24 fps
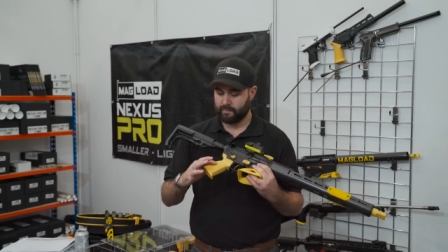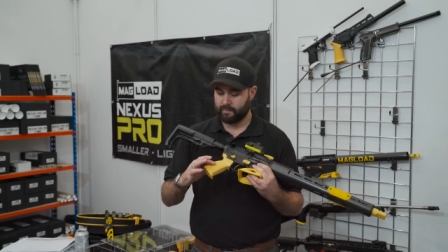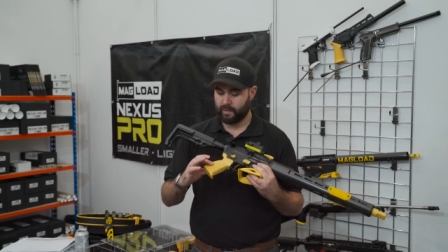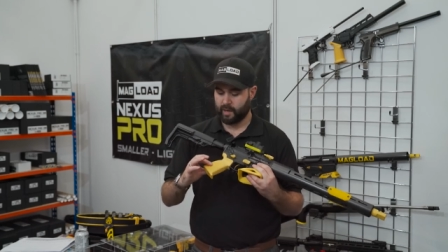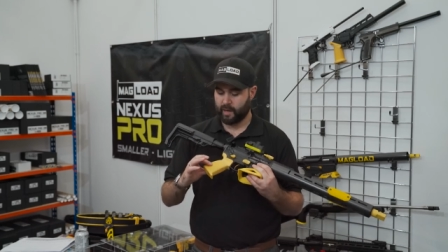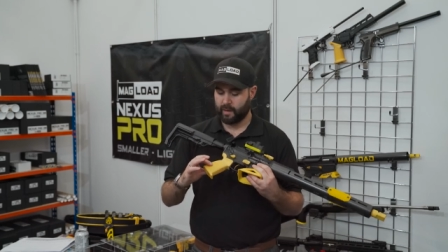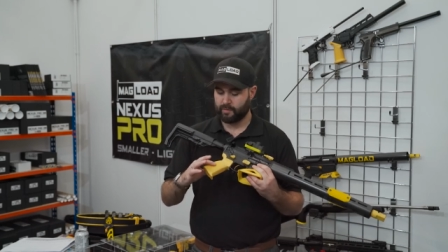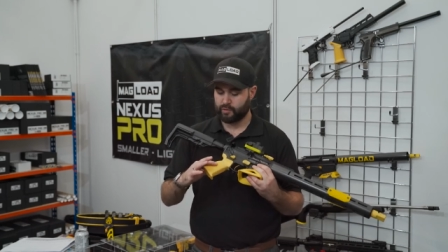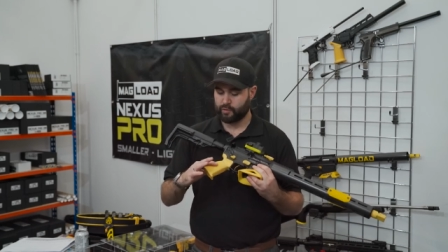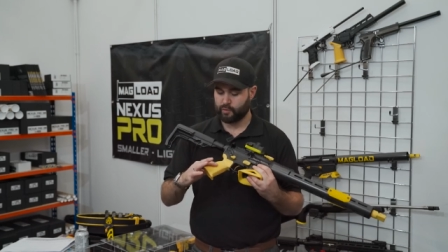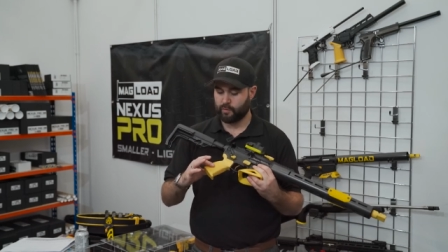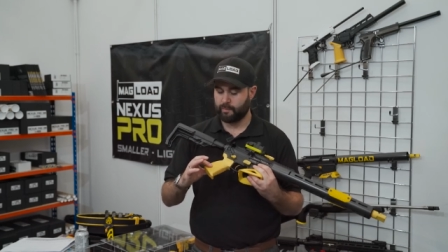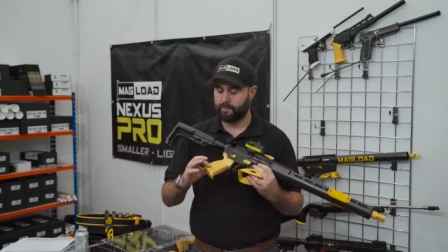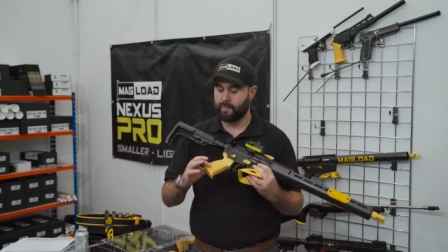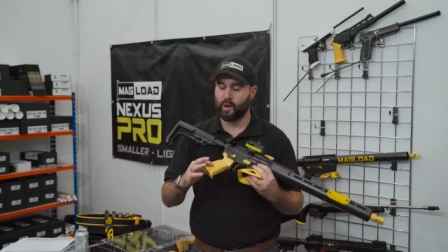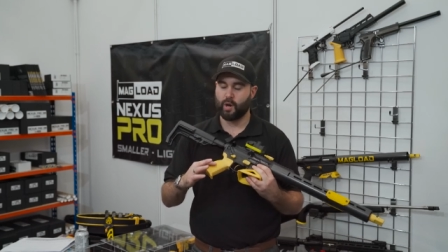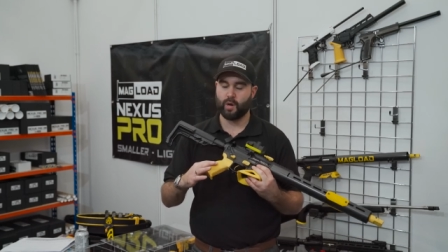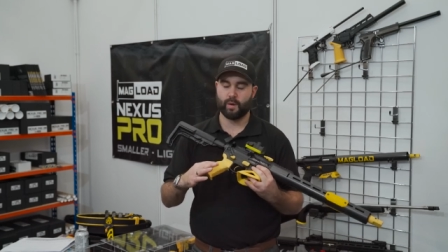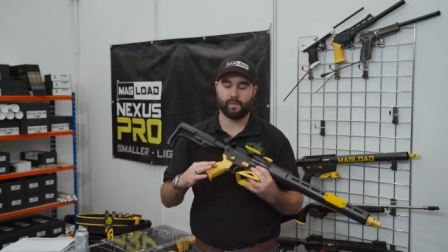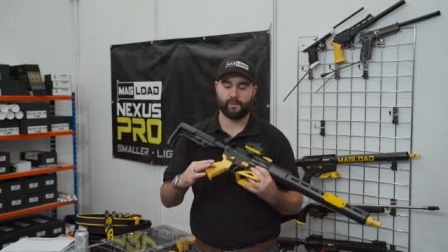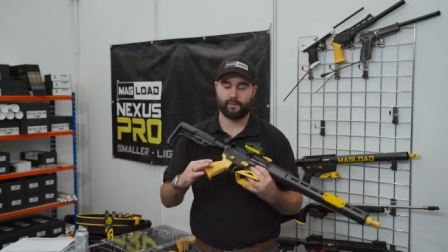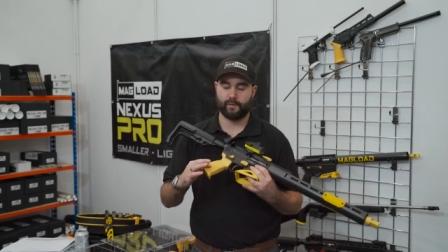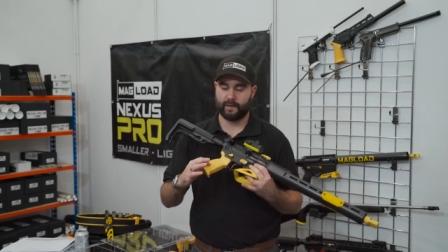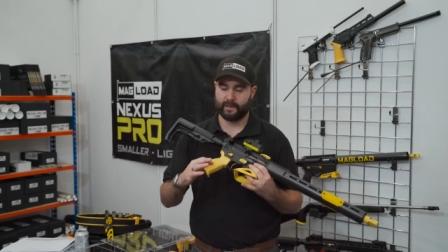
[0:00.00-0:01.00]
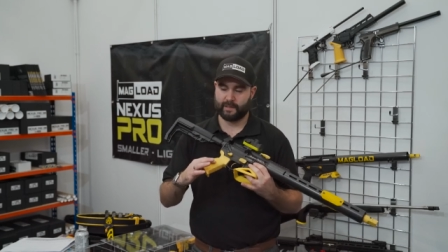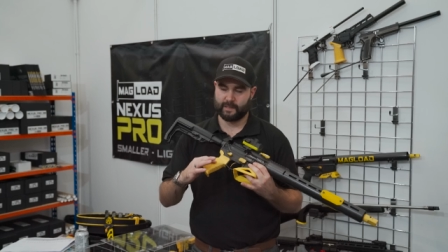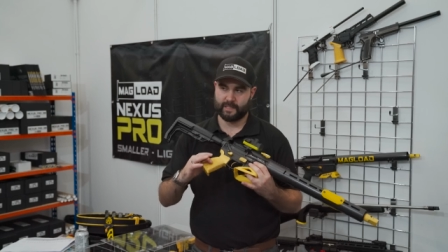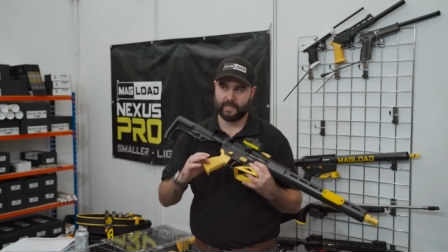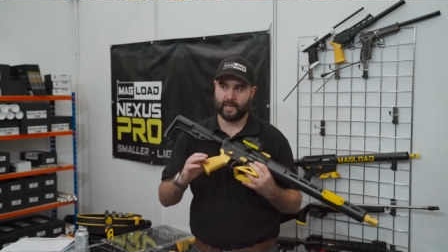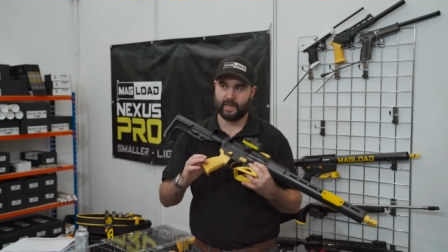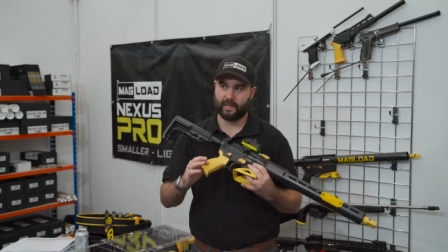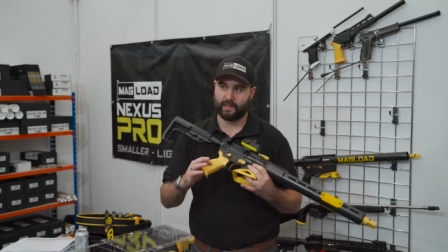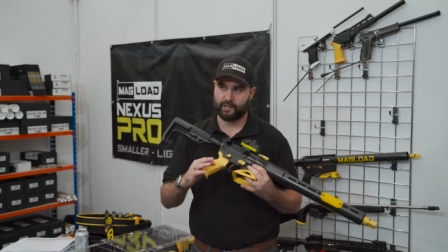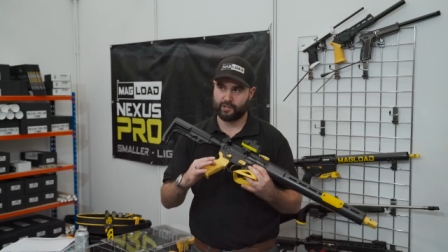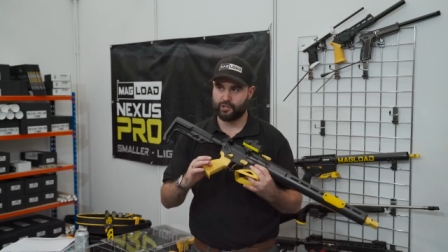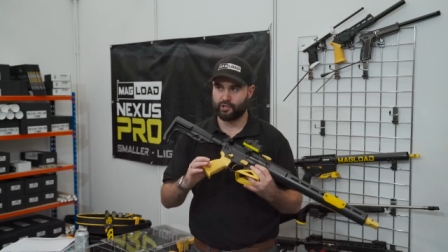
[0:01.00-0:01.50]
like sort of perfect
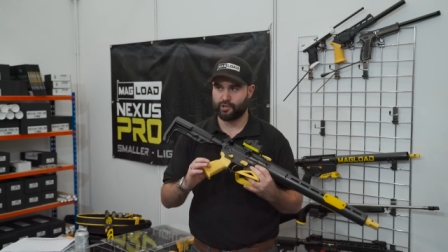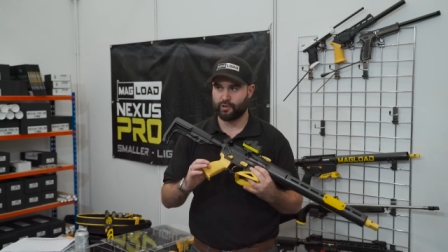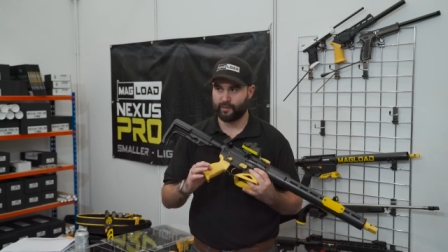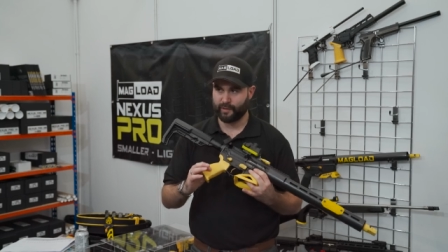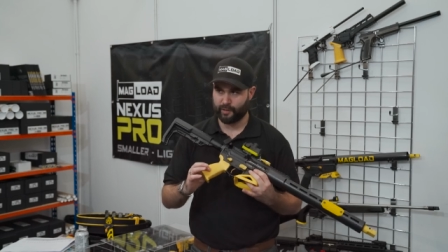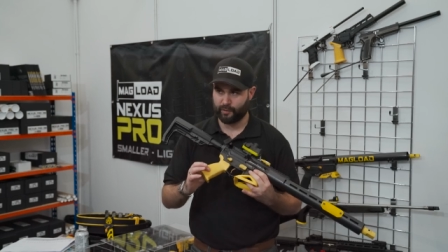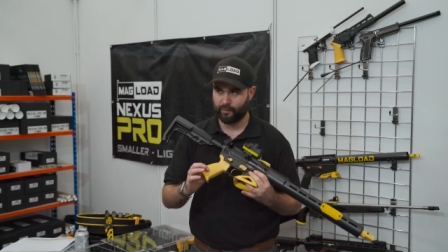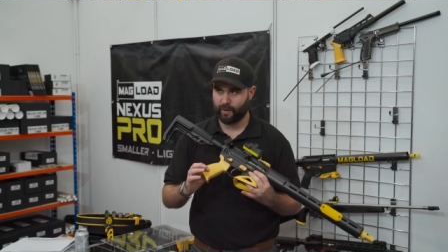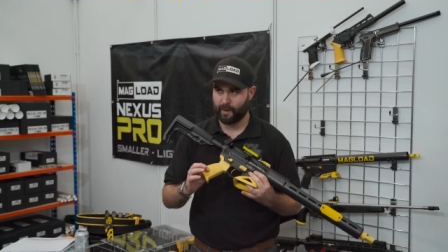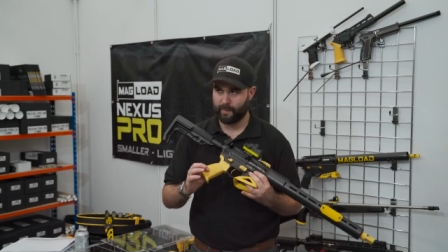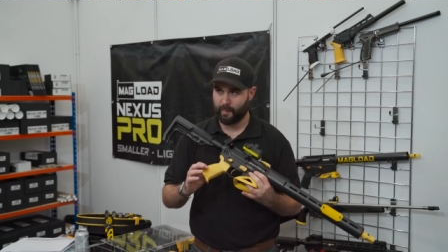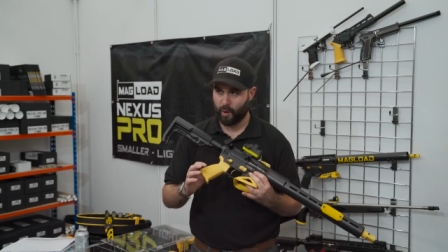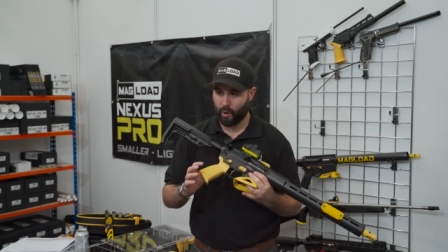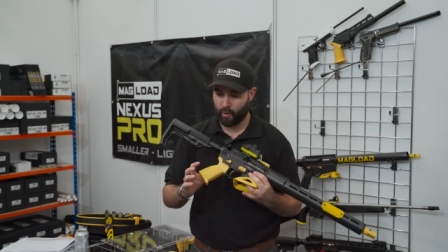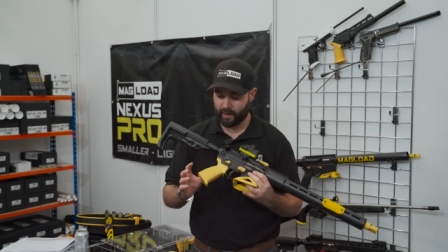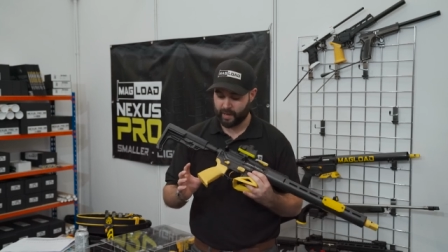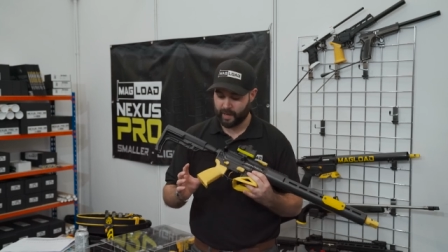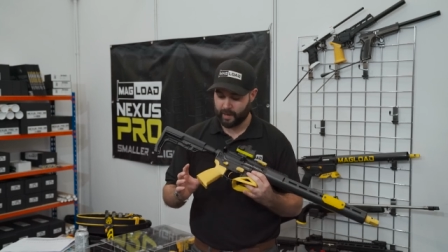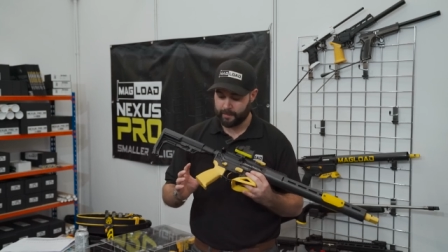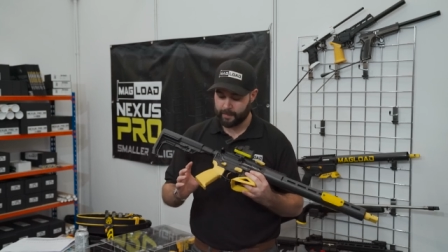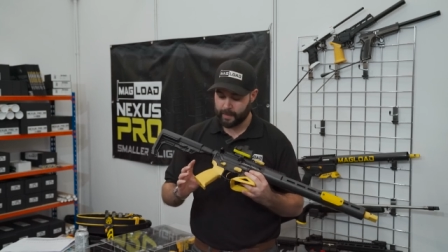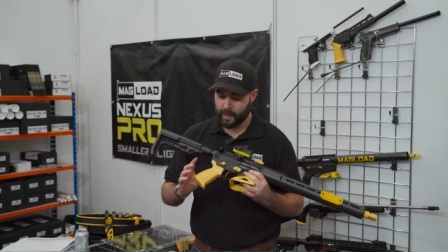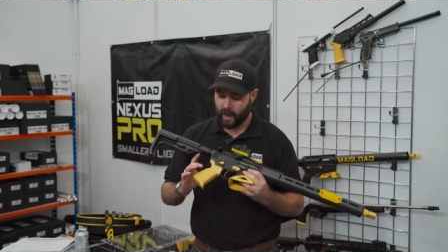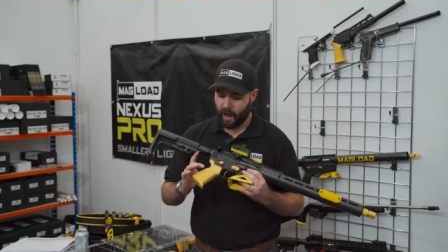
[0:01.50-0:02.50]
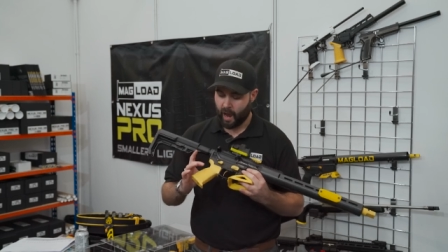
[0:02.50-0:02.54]
texture and grip on it,